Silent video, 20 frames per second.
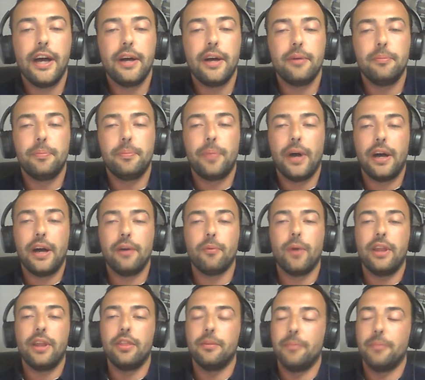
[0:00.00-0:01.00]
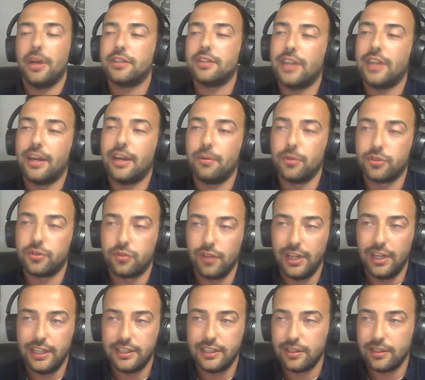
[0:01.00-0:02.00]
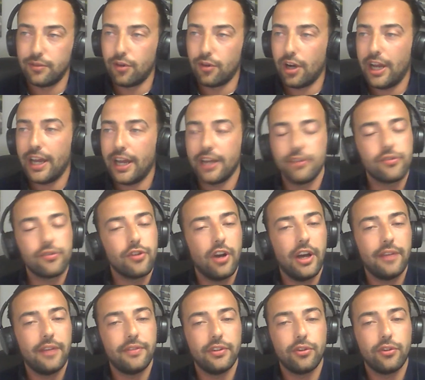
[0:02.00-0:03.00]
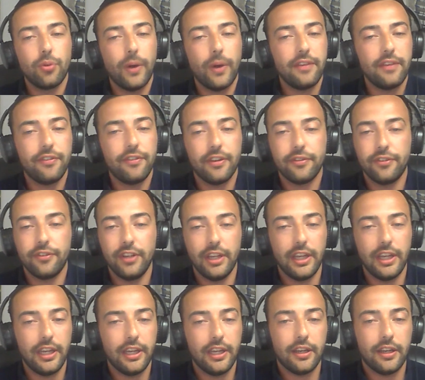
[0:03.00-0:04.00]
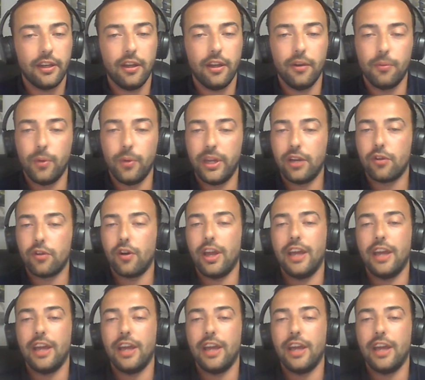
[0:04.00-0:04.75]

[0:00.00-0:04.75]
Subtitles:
But when the Mustang was released in right-hand drive in 2015, we